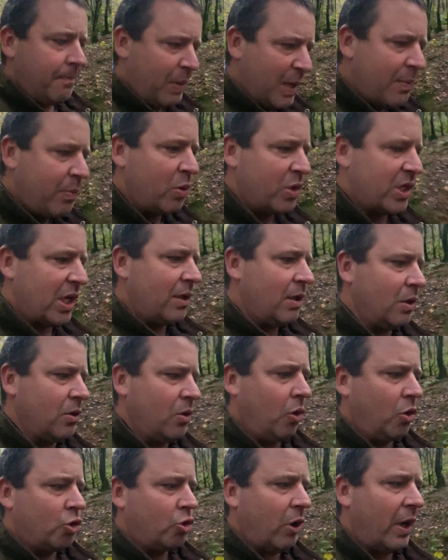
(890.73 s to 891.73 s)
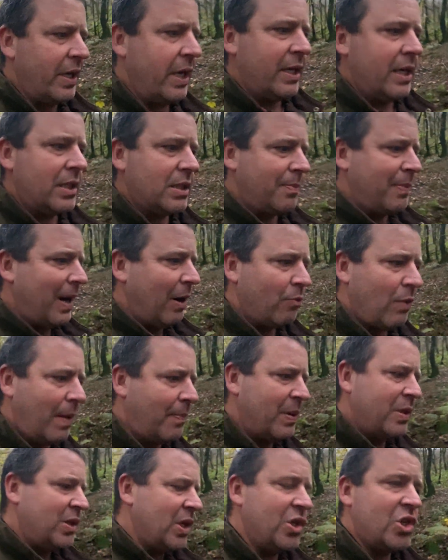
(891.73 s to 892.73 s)
People say that dog training is about
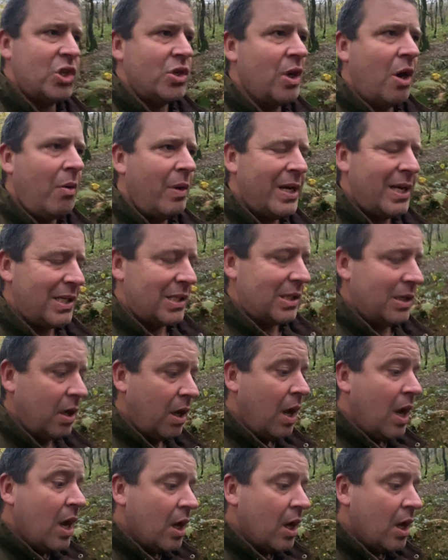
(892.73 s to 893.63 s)
repetition. No, it isn't.